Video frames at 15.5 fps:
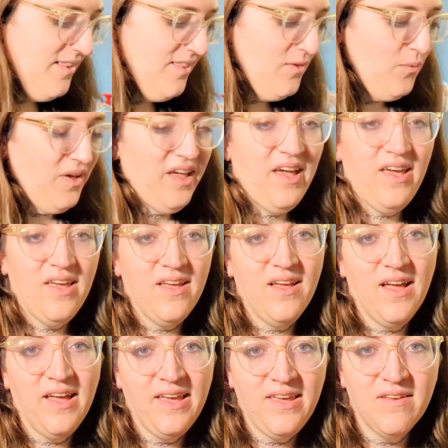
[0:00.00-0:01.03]
the way
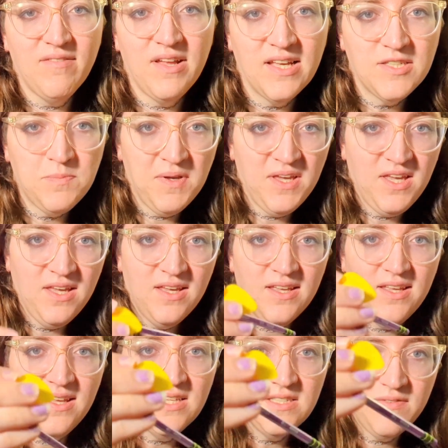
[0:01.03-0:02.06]
I give out XP
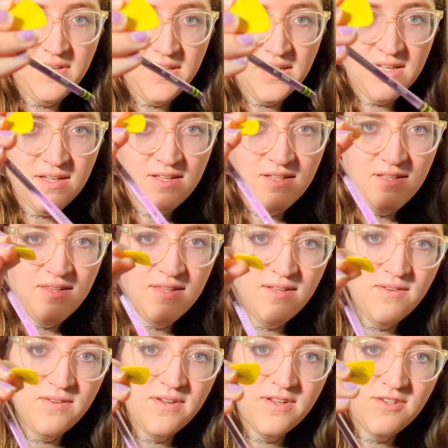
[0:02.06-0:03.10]
is via
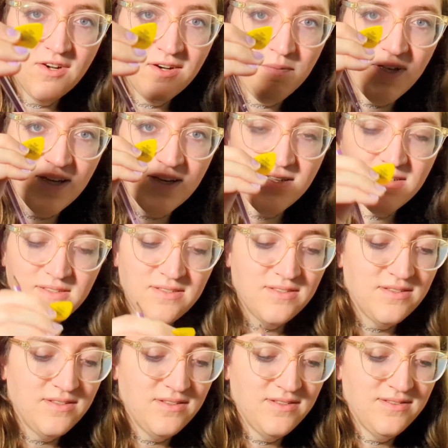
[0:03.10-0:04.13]
little guitar
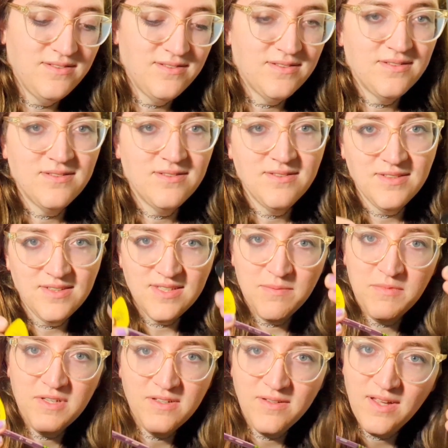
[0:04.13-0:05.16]
picks. Because
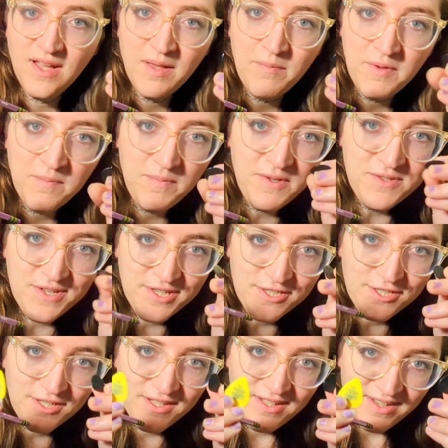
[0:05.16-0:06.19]
I'm a
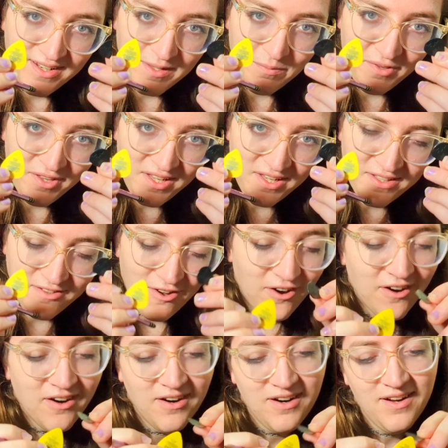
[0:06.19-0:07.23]
musician and I play
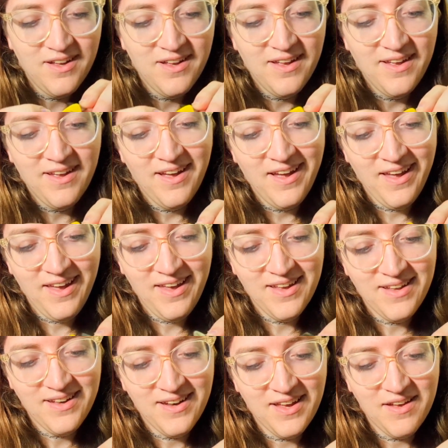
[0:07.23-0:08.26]
guitar,
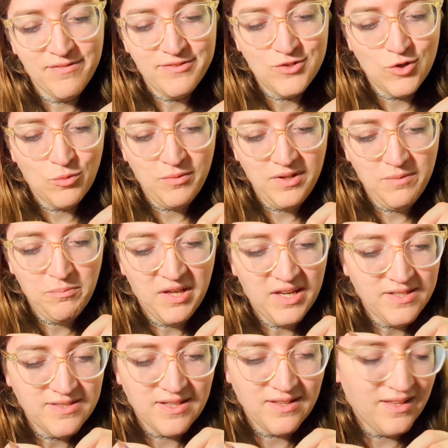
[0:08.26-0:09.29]
and I have so many
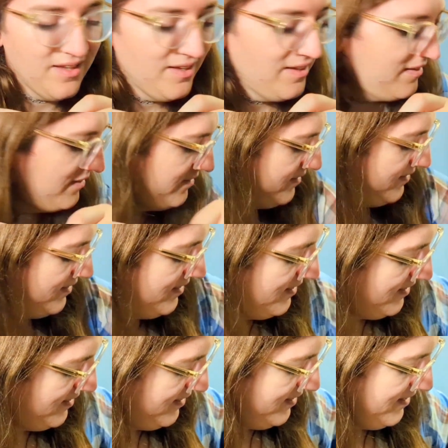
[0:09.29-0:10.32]
picks that like
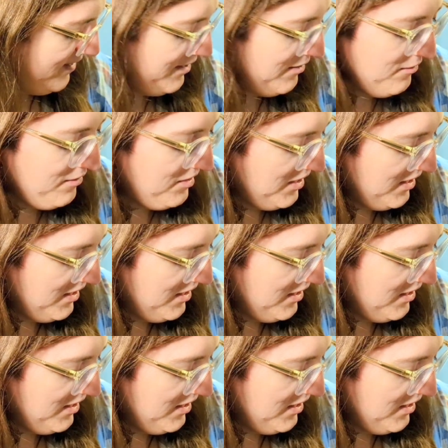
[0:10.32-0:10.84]
I don't